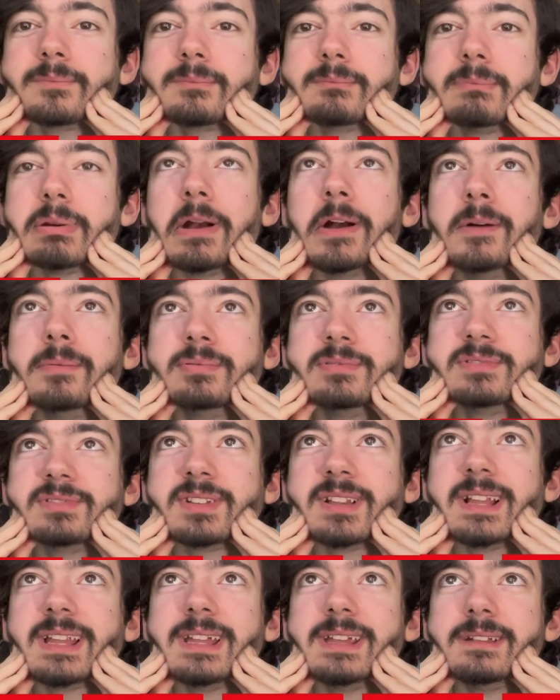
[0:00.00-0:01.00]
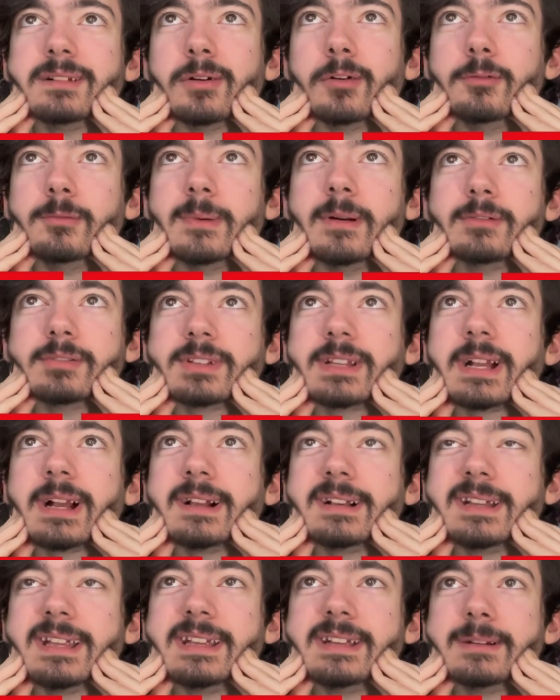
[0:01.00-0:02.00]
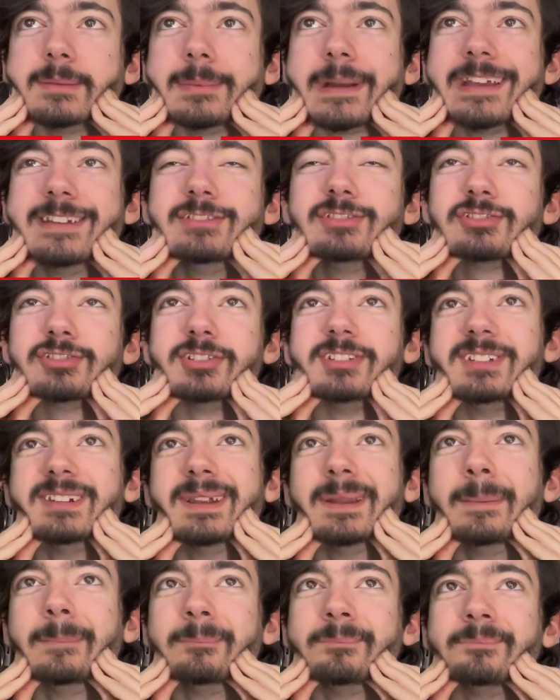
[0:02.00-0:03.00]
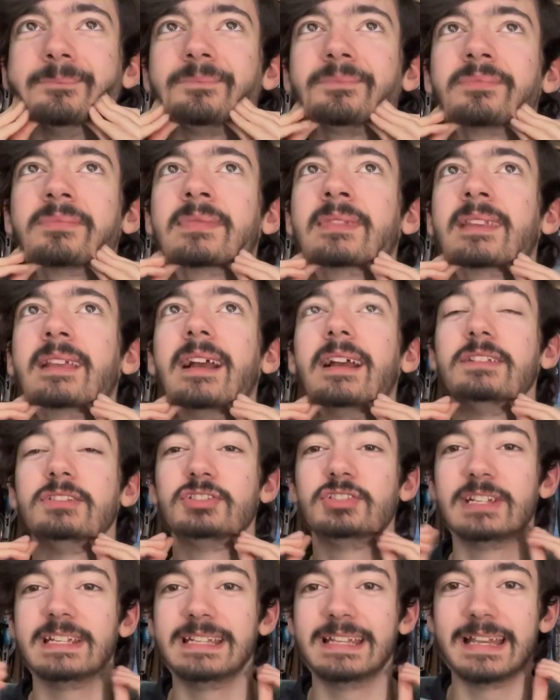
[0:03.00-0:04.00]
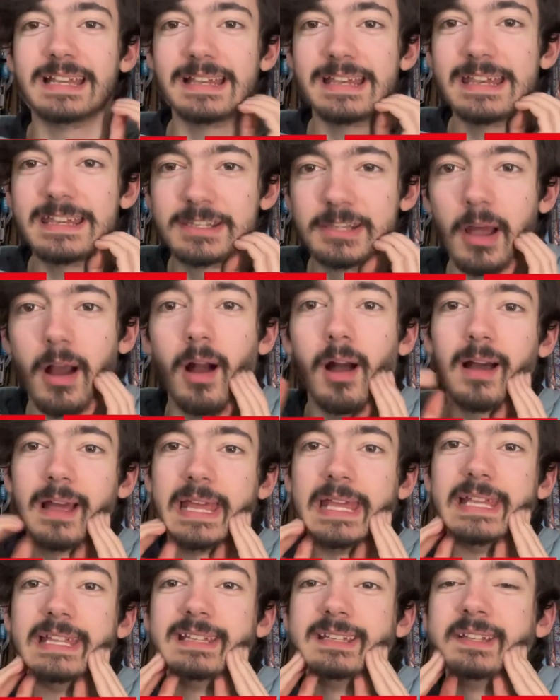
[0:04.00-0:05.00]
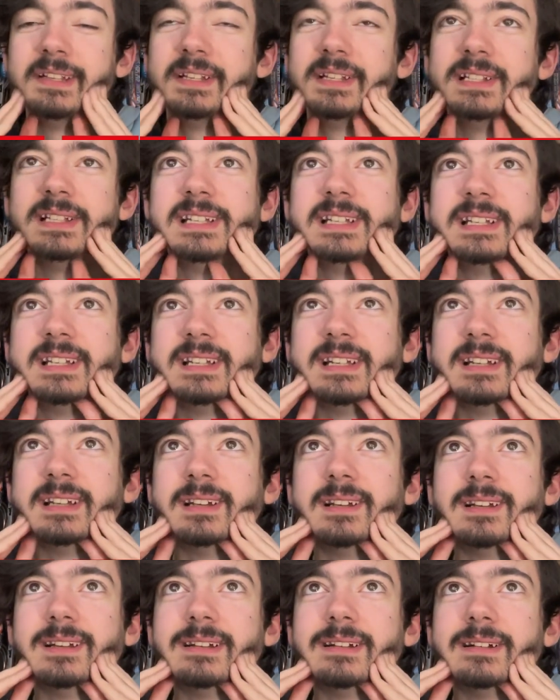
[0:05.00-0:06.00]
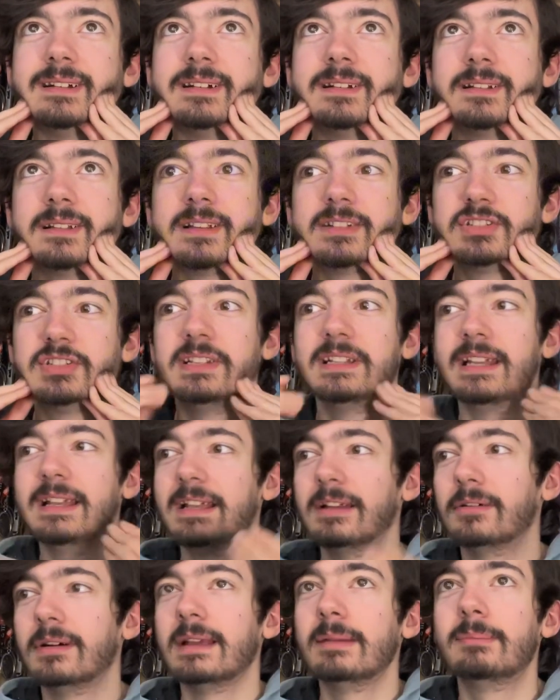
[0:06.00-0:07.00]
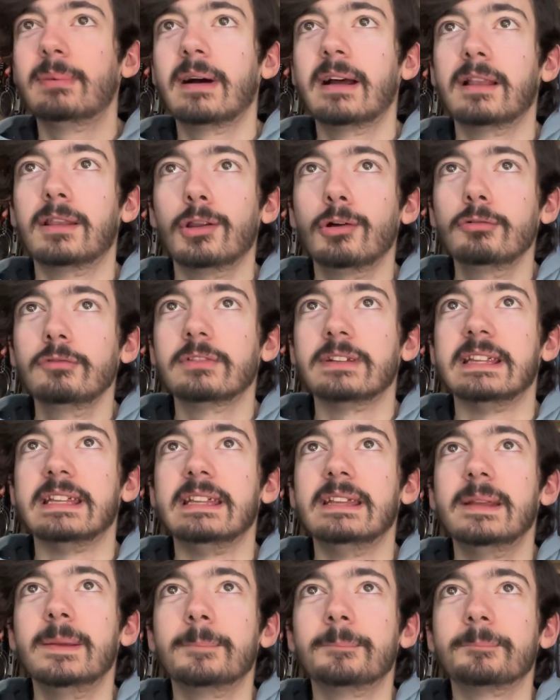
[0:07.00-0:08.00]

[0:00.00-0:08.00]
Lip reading: purposely almost killing a patient, and she nearly died. Like, she nearly got hit by a lorry.